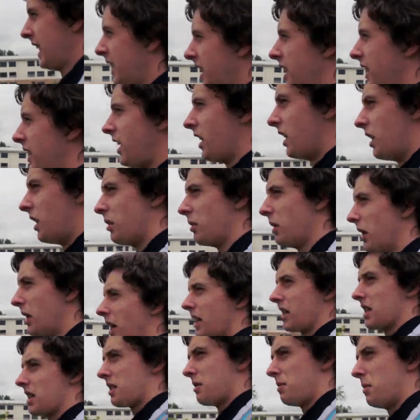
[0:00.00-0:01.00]
No, we
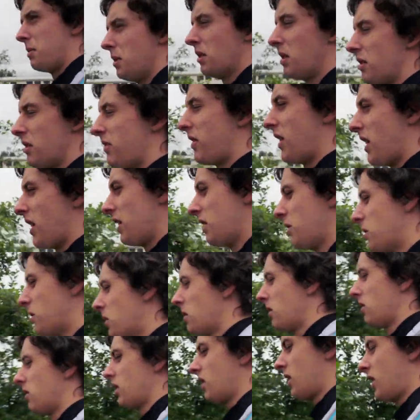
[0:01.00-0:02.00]
actually purified the
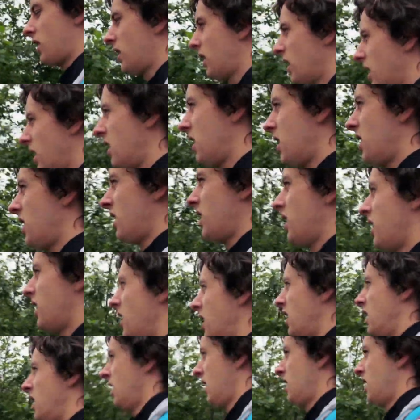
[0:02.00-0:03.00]
water.
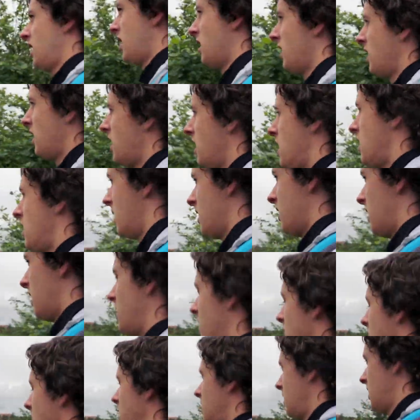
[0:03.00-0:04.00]
Because you
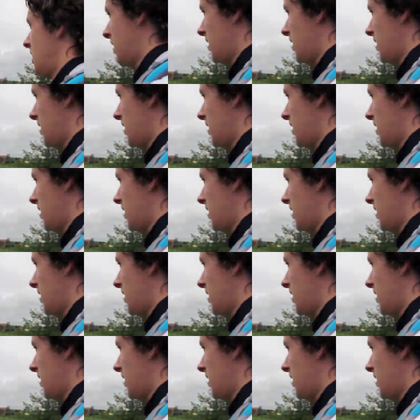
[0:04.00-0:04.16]
had to?